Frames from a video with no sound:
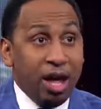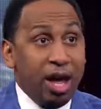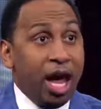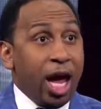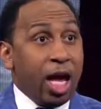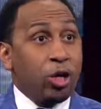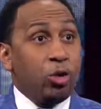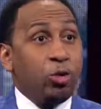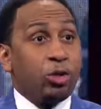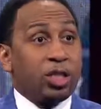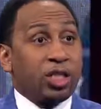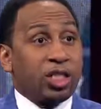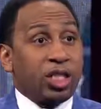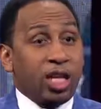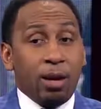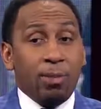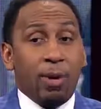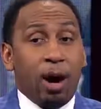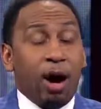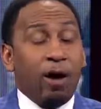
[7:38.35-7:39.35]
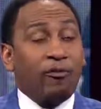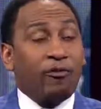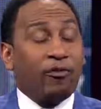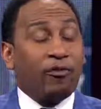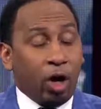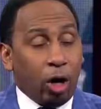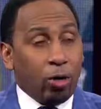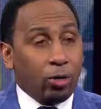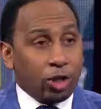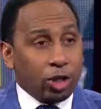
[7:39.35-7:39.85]
and you seem
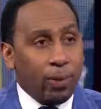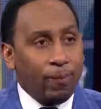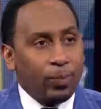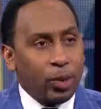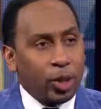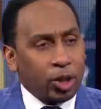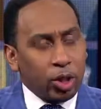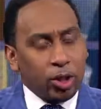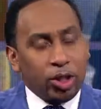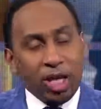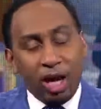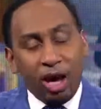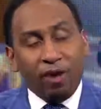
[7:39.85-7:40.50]
averse to the